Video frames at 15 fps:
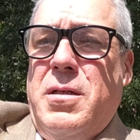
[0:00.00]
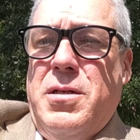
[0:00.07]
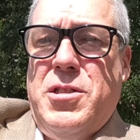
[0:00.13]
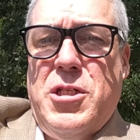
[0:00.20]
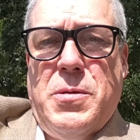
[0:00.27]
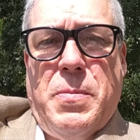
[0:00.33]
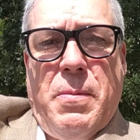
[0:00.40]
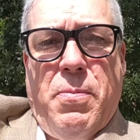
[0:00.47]
This is
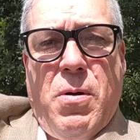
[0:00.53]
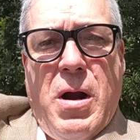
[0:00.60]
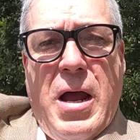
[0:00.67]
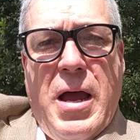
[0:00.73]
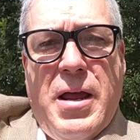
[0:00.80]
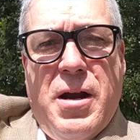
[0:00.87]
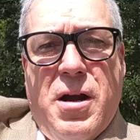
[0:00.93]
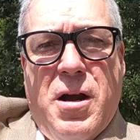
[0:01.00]
your
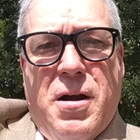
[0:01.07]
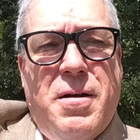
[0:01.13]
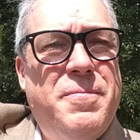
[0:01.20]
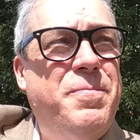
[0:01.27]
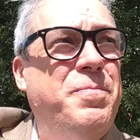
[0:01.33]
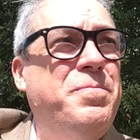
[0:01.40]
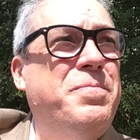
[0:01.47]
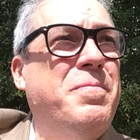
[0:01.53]
proprietor.
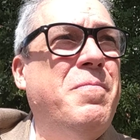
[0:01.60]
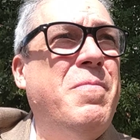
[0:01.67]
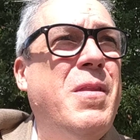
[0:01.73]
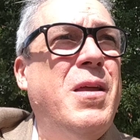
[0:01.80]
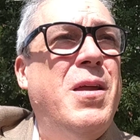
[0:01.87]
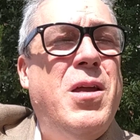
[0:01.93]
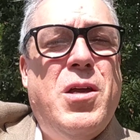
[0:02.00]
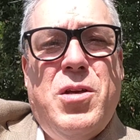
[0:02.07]

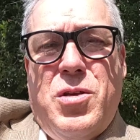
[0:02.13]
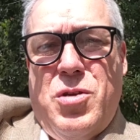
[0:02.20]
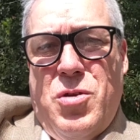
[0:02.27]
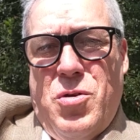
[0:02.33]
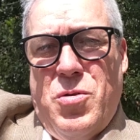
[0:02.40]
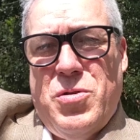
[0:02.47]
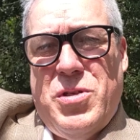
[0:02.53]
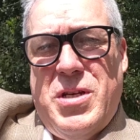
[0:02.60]

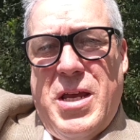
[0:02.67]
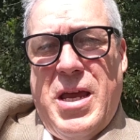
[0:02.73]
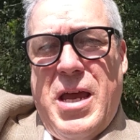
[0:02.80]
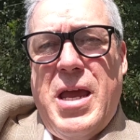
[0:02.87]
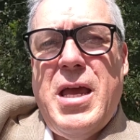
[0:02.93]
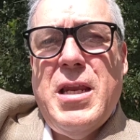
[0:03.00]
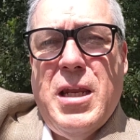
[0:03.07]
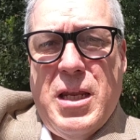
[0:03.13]

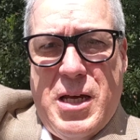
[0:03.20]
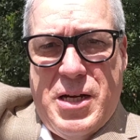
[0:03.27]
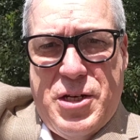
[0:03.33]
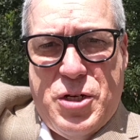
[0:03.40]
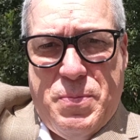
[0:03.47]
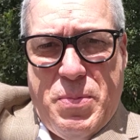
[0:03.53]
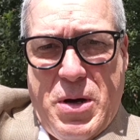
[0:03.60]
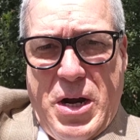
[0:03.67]
Tuesday
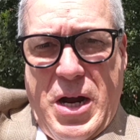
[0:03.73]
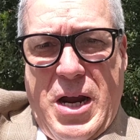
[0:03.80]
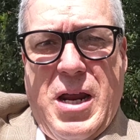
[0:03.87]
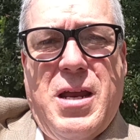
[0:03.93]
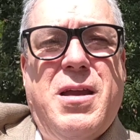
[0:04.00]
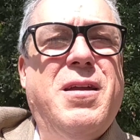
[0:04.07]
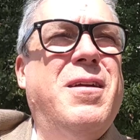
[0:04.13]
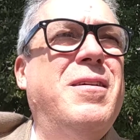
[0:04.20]
lunch break.